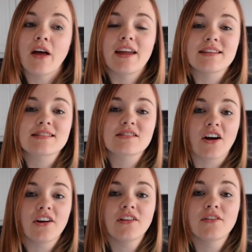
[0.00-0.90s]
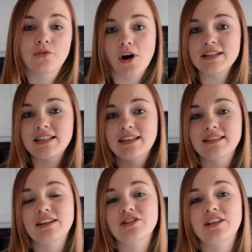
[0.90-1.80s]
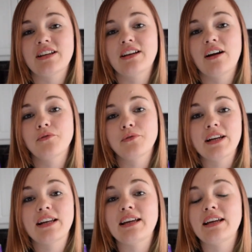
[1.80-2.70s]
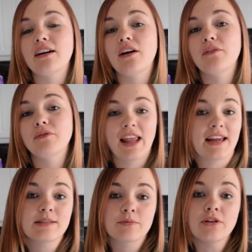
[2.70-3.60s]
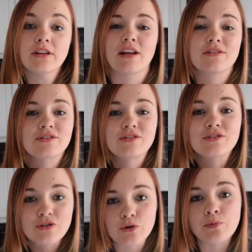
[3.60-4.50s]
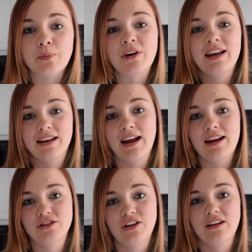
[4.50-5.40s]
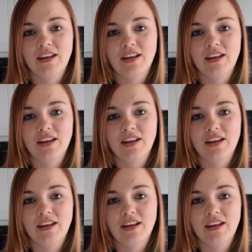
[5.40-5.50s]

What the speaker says: his style of writing is actually really relatable and super engaging.